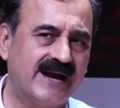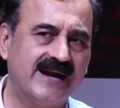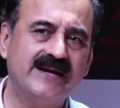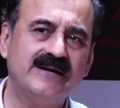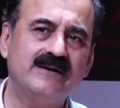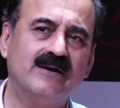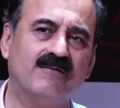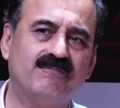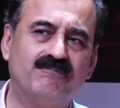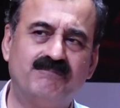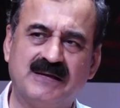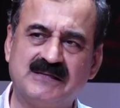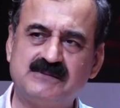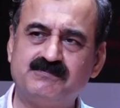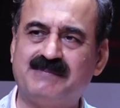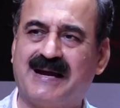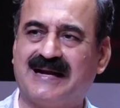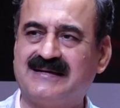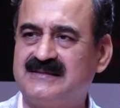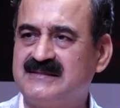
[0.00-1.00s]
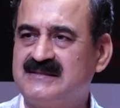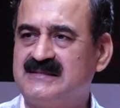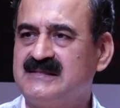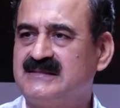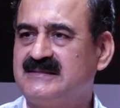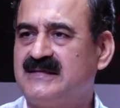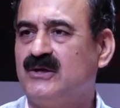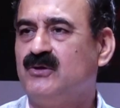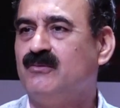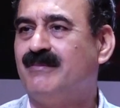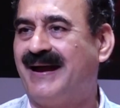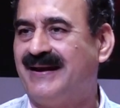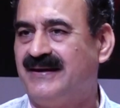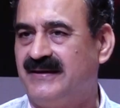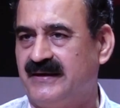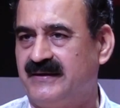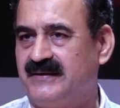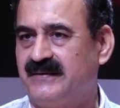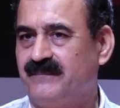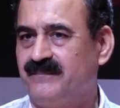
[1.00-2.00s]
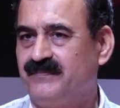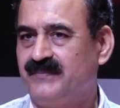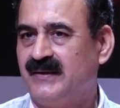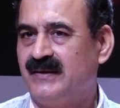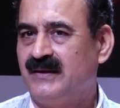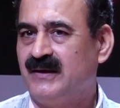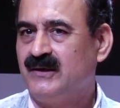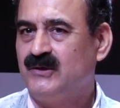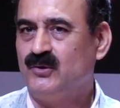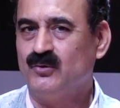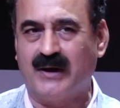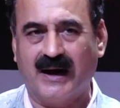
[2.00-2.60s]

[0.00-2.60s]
what kind of best practices can you mandate?